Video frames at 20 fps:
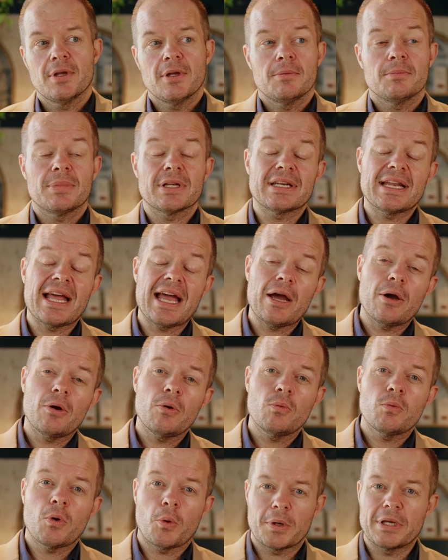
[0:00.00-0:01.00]
But now
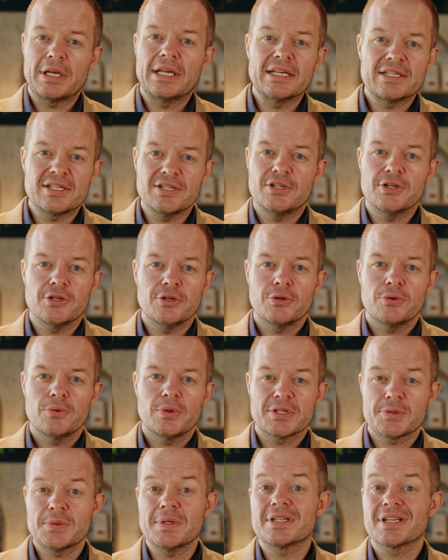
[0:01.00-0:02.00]
what we need to do
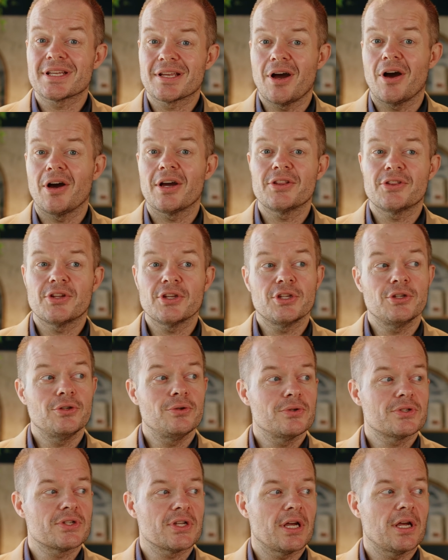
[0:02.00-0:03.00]
is we need to guide the
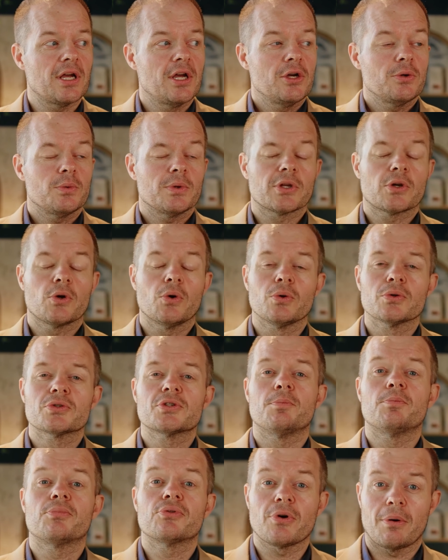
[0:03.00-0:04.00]
user with the call to
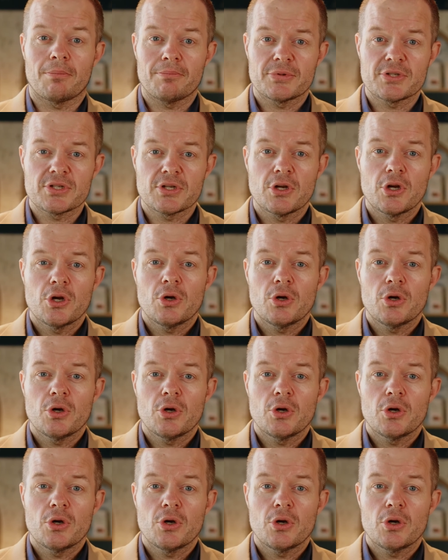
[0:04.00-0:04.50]
prompt.